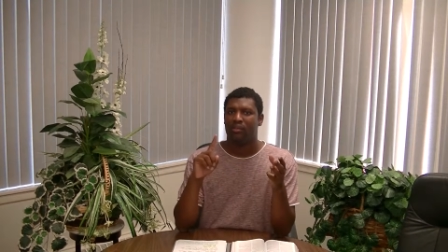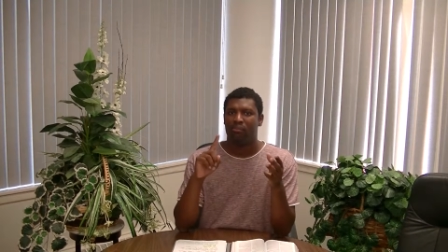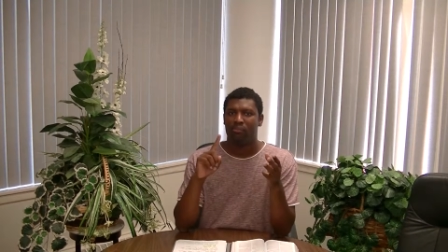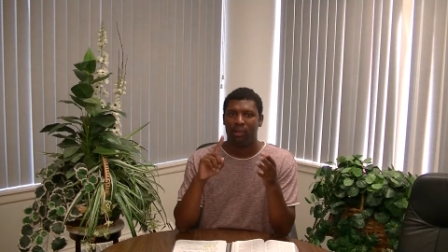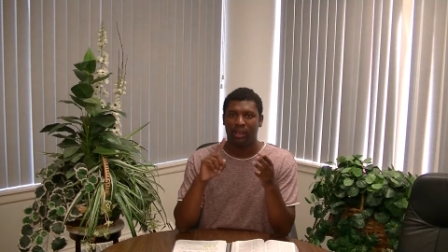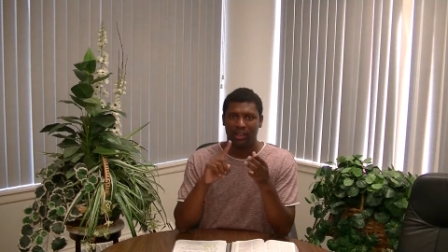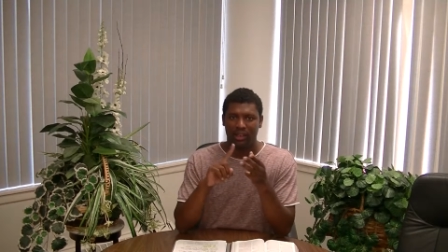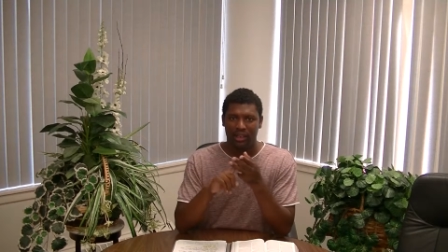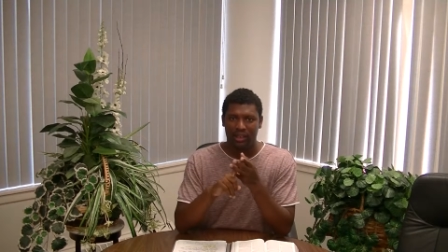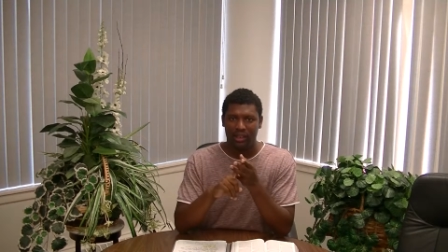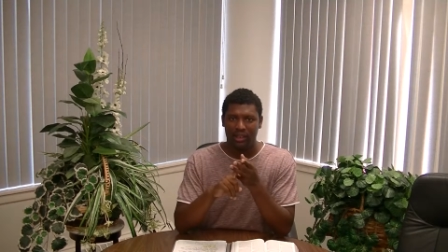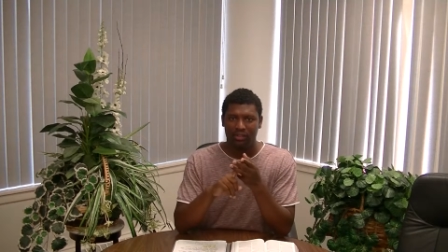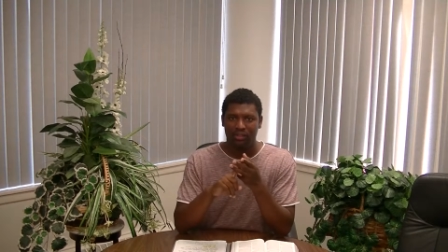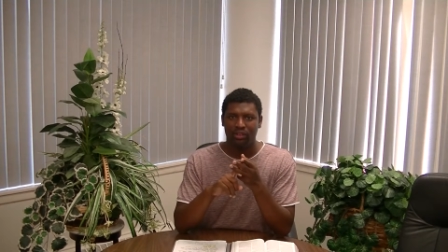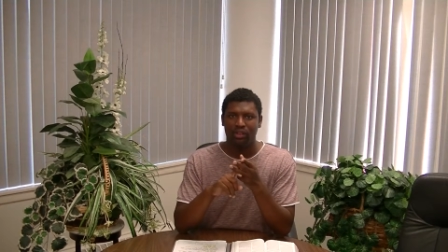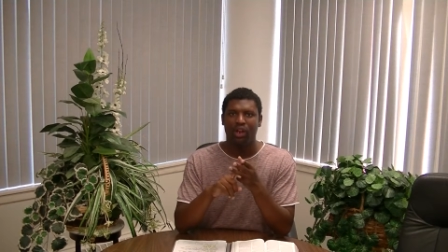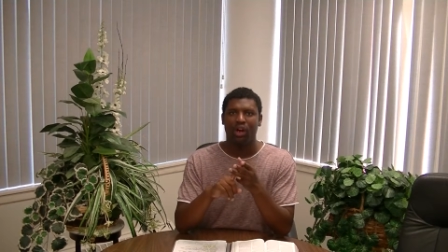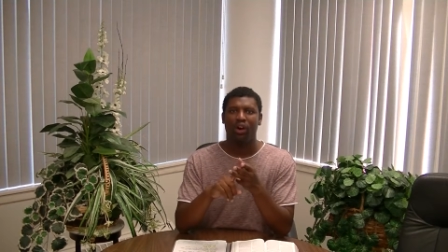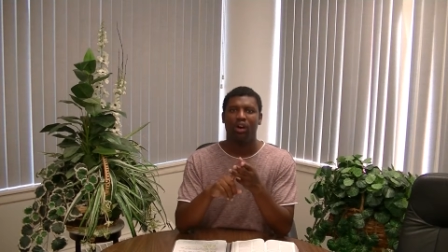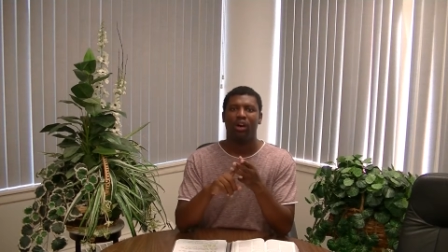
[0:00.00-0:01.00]
believe.
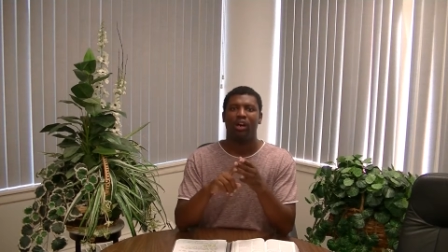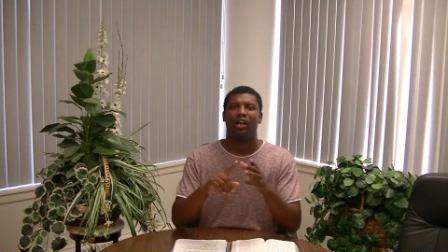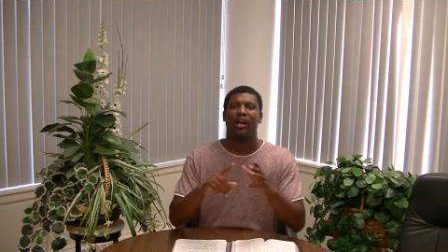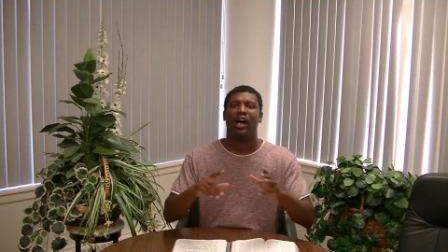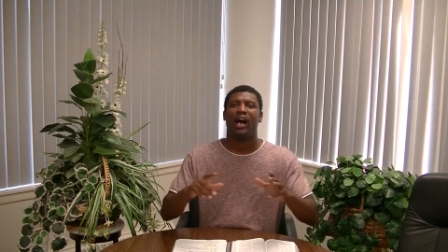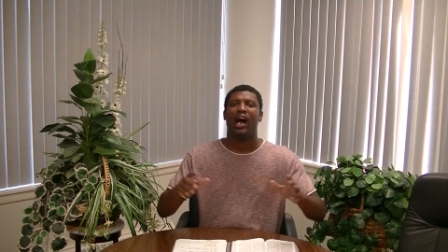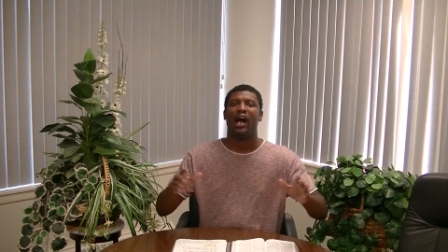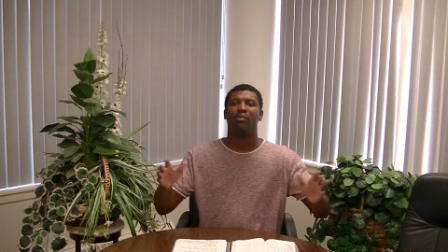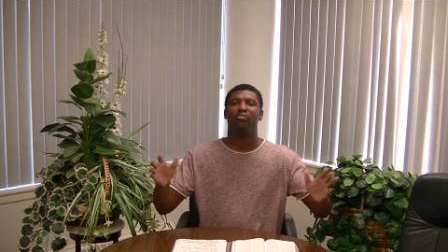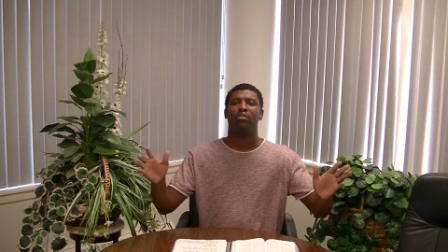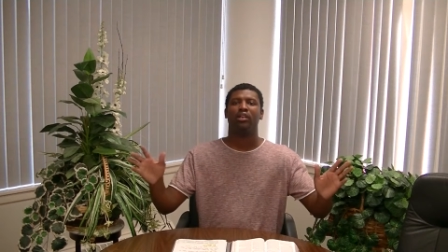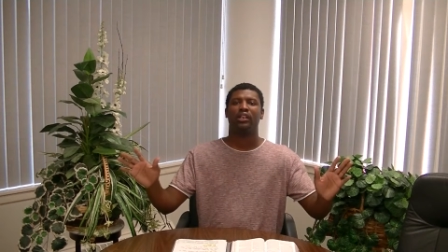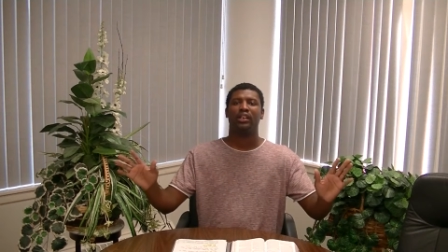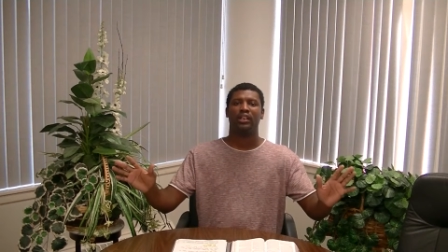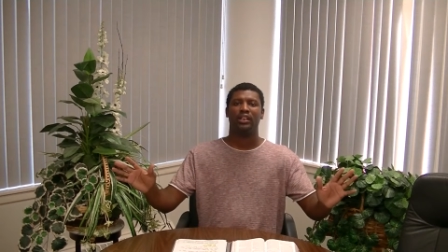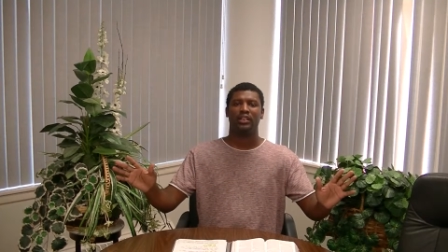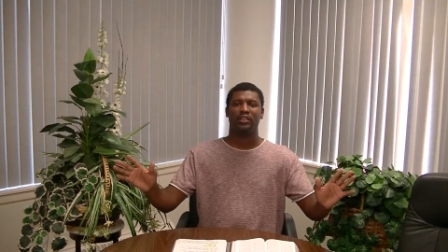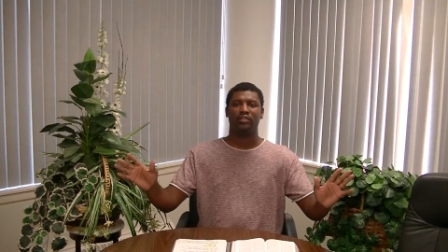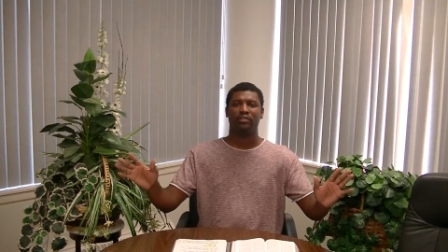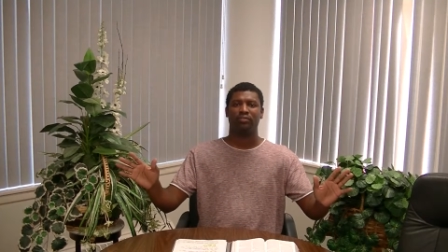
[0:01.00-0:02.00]
Lord, I
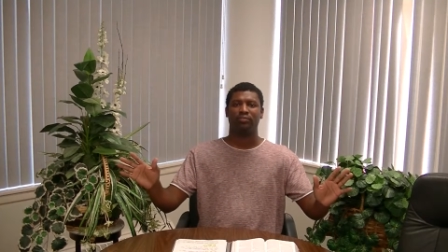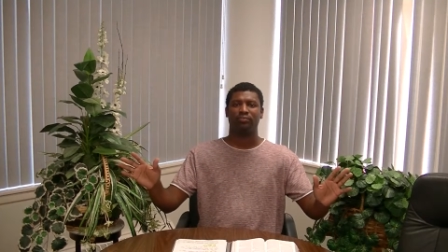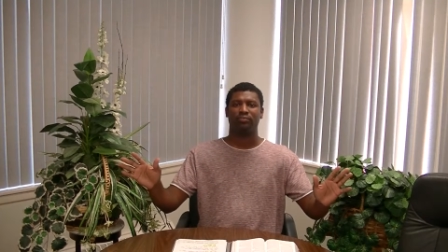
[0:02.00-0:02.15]
believe.